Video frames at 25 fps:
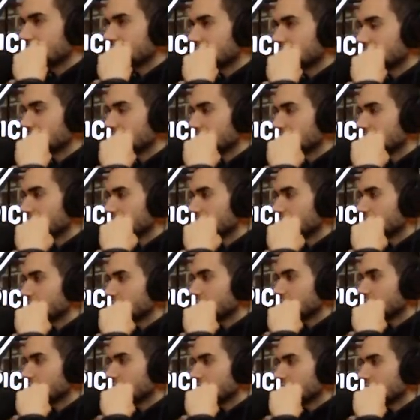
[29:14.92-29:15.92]

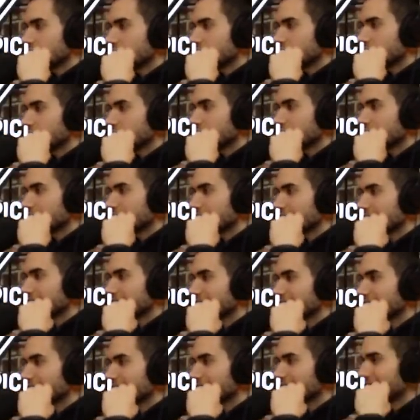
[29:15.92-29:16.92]

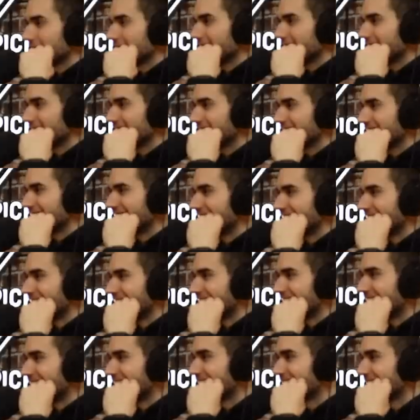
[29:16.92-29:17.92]

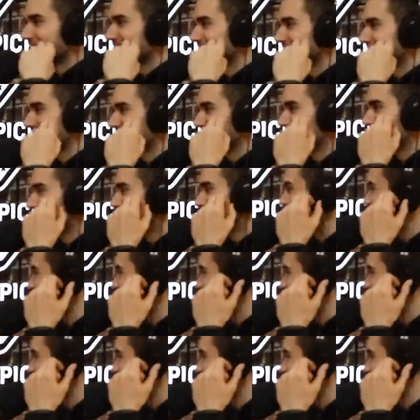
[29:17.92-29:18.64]
(not speaking)